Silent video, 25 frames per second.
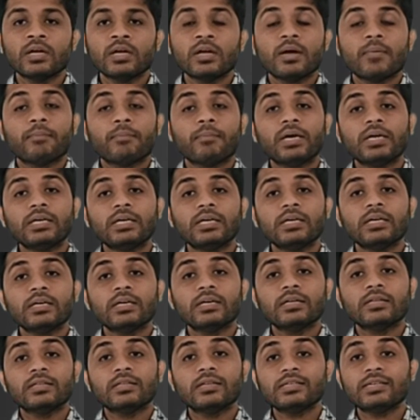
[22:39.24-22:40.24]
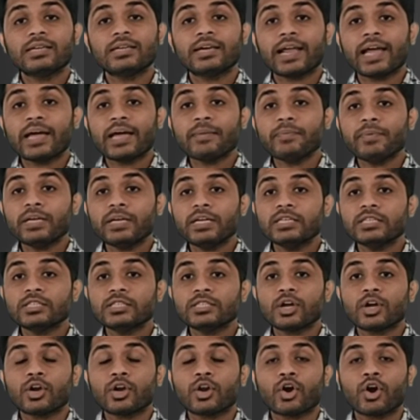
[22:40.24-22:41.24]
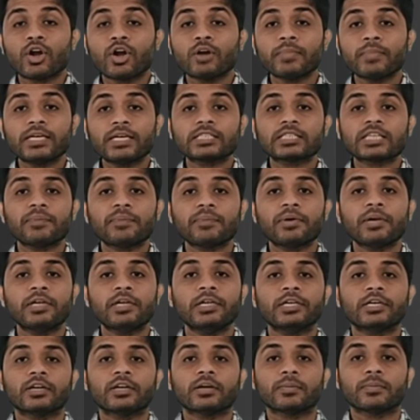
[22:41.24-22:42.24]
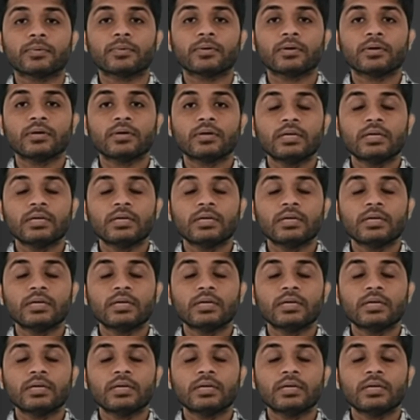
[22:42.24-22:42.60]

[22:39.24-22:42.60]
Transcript: But the trap is non-maskable interrupt.